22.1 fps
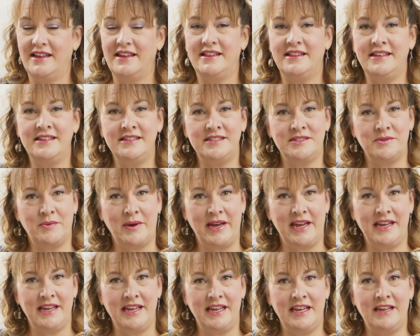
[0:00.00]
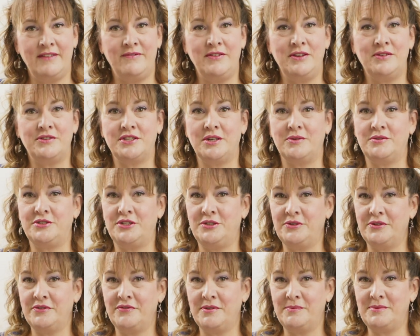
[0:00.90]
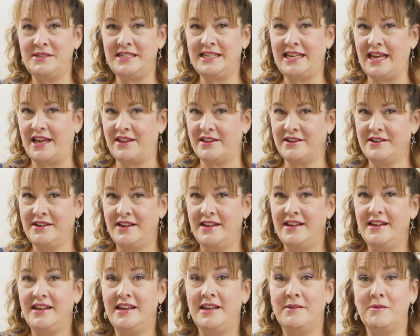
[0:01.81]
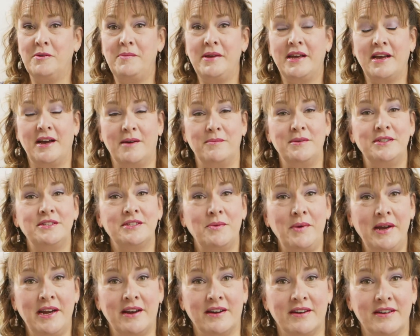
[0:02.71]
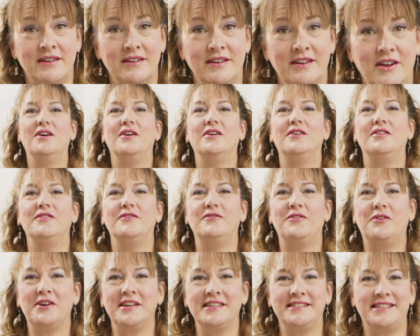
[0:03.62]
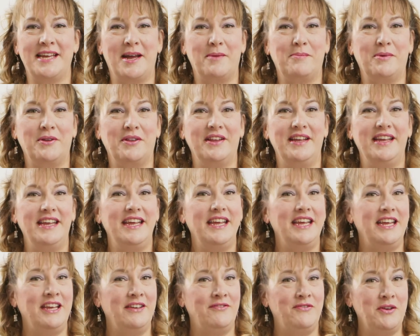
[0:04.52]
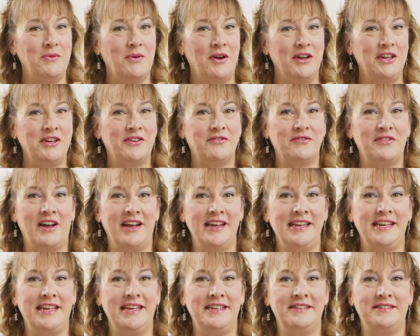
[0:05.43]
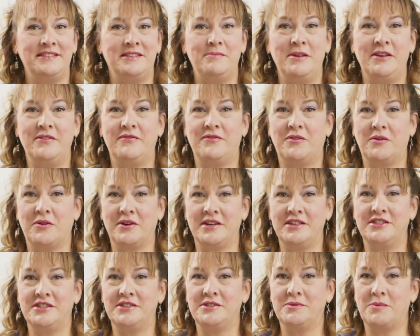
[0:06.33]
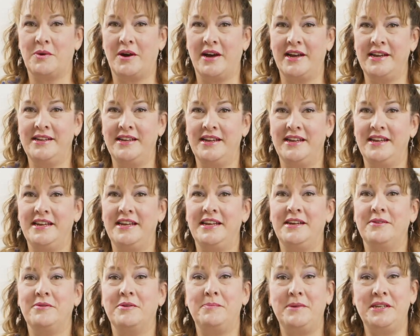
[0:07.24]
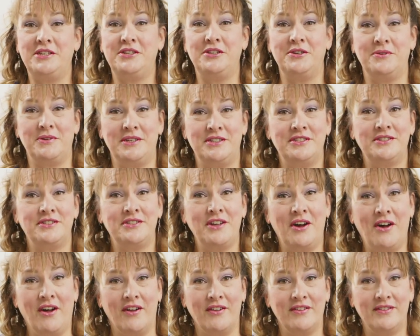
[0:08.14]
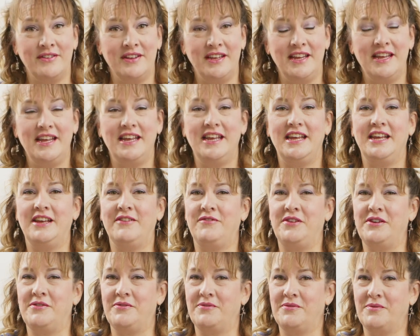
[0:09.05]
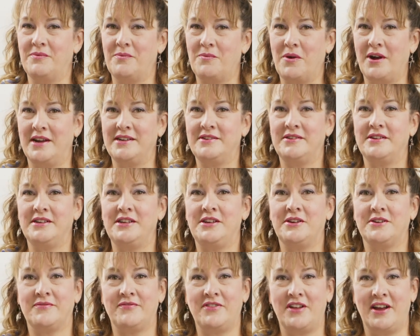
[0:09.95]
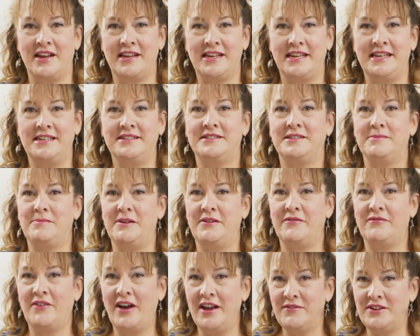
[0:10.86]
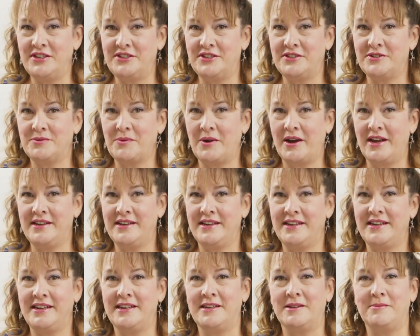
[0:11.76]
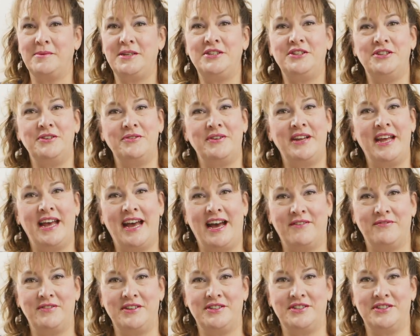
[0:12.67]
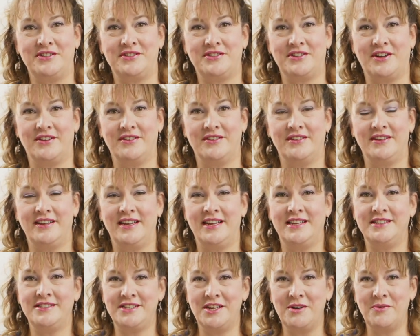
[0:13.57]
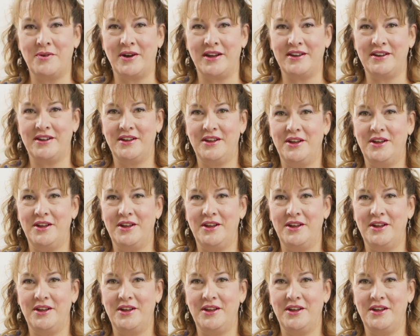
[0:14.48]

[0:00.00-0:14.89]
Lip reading: This way, if you sew two of them together, it will become a square. For example, if you want your flying geese to be 4 inches wide, it will be 2 inches tall. If you want your flying geese to be 5 inches wide, it'll be 2.5 inches tall, and so on.